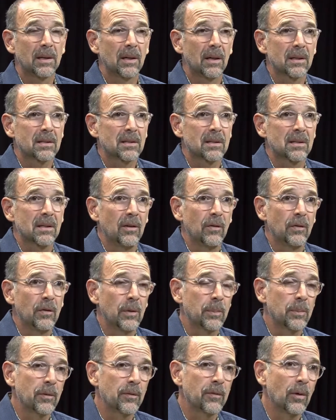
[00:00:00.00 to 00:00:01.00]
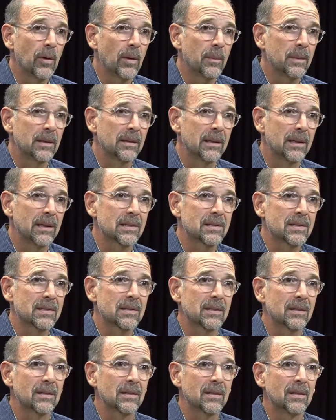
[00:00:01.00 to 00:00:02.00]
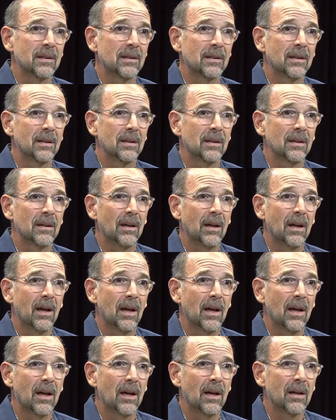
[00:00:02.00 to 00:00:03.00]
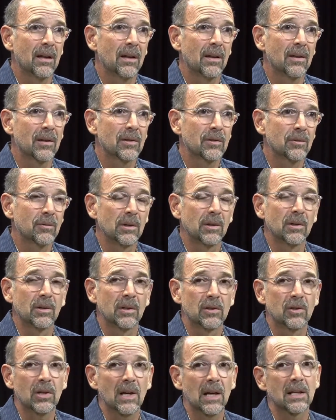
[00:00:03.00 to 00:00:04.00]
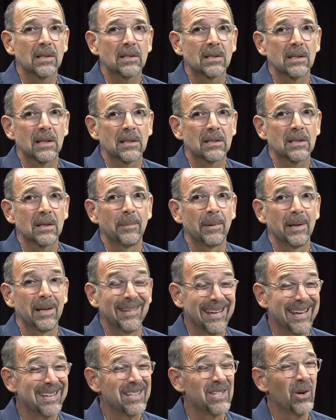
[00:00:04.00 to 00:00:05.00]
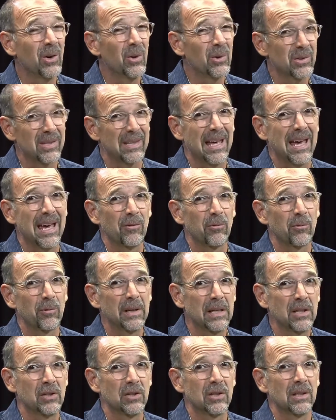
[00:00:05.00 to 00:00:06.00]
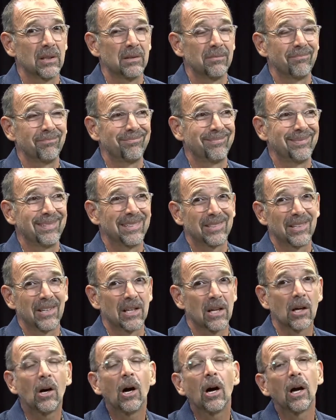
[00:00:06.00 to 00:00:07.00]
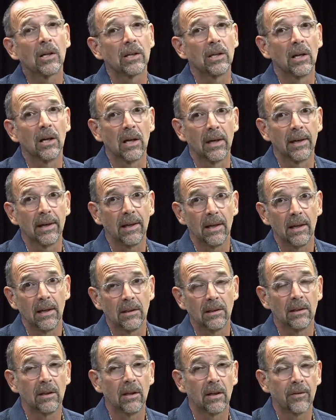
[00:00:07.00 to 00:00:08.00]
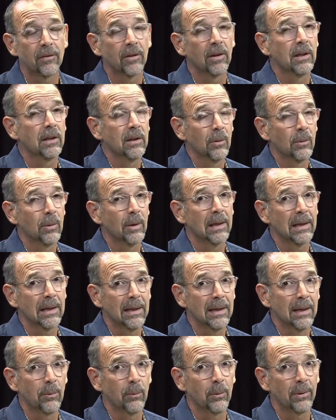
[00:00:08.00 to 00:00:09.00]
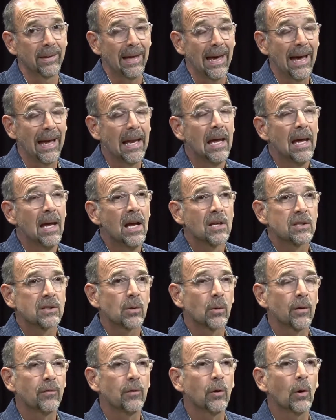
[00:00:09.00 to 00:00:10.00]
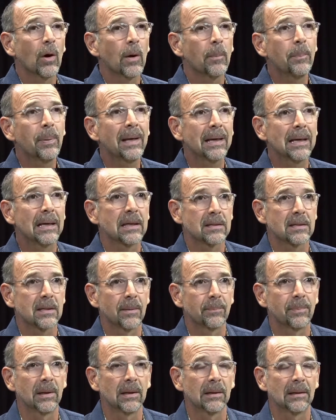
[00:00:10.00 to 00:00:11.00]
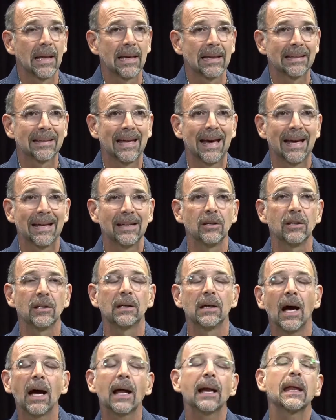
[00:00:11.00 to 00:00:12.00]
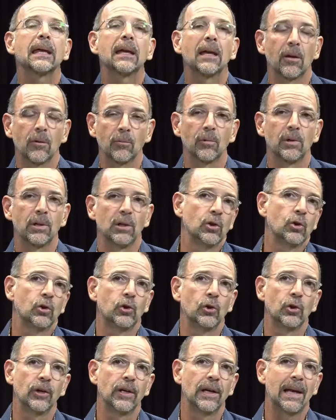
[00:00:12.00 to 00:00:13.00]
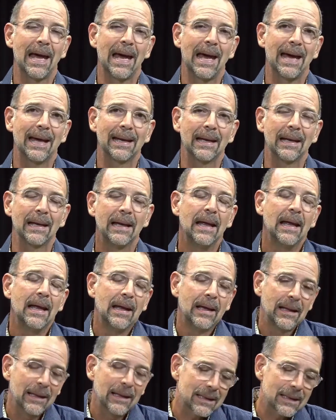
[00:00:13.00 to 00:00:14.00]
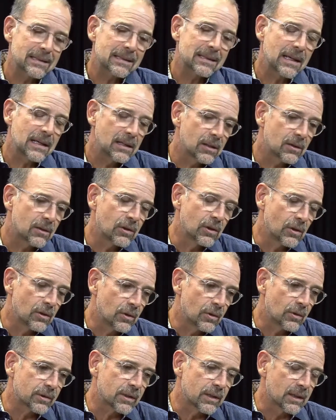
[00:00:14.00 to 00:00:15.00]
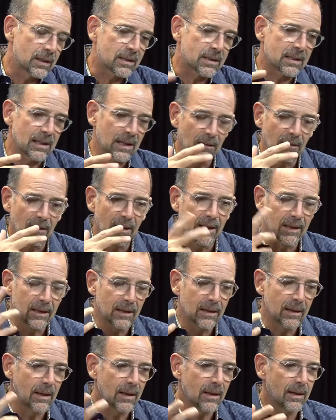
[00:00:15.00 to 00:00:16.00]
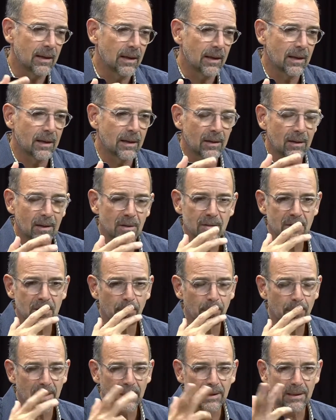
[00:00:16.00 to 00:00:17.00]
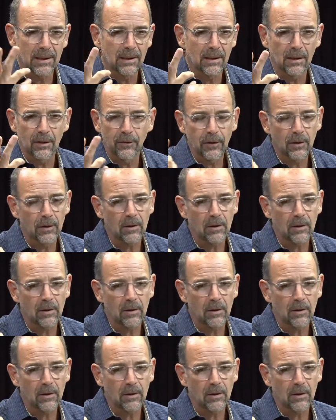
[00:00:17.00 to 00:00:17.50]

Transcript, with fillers: Because if you're performing this, uh, there's a real good chance that somebody that knows that region is going to call you on it, and you definitely don't want to get hit with that. So if you are picking something like that, you got to get real good at it. Let's say you're using a cigarette, and, and here's the big deal.